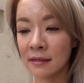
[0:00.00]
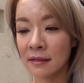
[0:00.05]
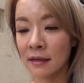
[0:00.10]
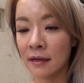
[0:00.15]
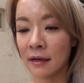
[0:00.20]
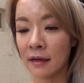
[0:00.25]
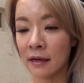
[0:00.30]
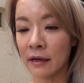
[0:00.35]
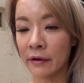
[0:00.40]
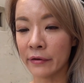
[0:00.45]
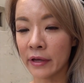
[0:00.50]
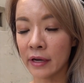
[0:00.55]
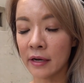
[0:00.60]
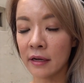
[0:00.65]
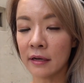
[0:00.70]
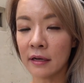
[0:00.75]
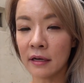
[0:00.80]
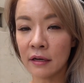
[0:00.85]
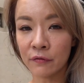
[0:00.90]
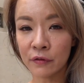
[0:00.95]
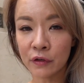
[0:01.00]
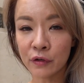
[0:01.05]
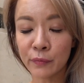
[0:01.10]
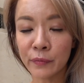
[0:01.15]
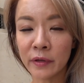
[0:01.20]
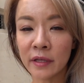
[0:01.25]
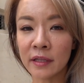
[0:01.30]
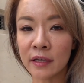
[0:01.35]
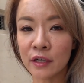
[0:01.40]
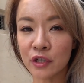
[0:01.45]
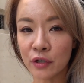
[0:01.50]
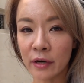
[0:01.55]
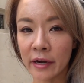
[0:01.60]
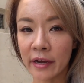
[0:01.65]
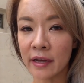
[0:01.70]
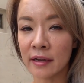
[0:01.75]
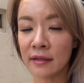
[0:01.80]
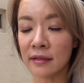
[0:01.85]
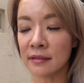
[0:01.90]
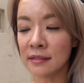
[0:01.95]
I'll get it delivered to me and then
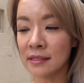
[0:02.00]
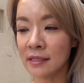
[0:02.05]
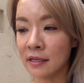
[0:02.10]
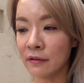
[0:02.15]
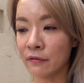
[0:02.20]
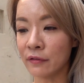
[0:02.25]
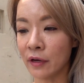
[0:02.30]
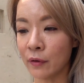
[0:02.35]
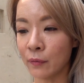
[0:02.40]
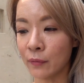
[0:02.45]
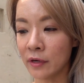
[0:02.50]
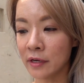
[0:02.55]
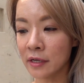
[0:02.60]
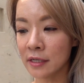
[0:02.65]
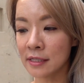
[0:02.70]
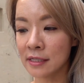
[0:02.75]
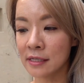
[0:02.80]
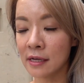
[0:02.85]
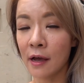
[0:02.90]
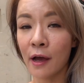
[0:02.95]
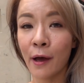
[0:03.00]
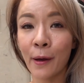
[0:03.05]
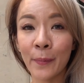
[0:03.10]
try it and see if that works.